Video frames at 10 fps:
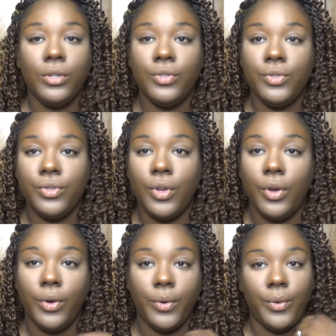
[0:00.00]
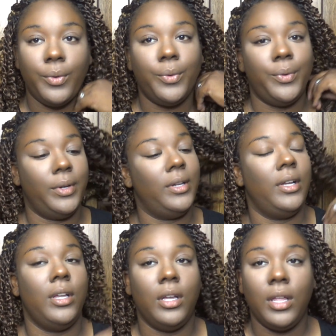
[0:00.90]
So
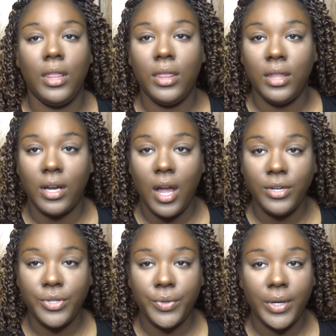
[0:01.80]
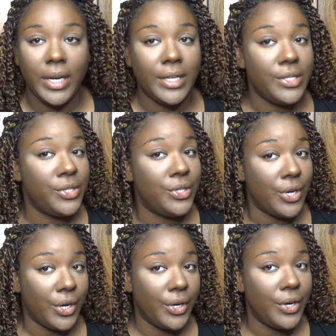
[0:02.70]
the contour is
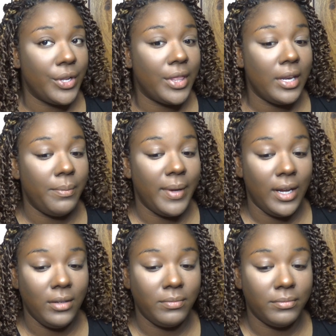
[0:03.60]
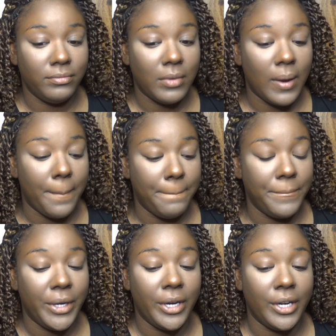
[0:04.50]
darker than me,
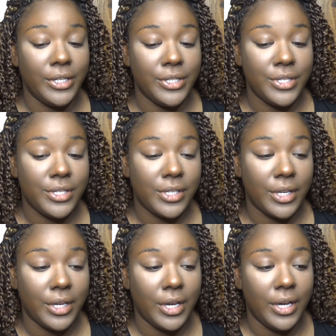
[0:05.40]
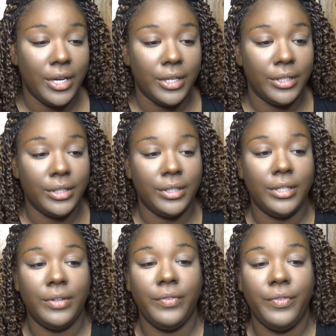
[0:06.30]
but it is
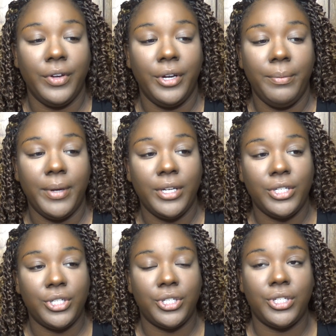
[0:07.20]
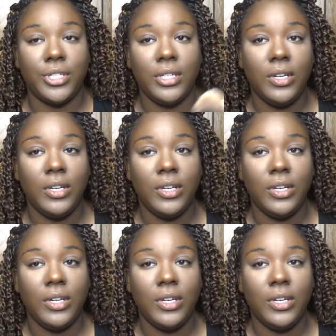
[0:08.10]
very much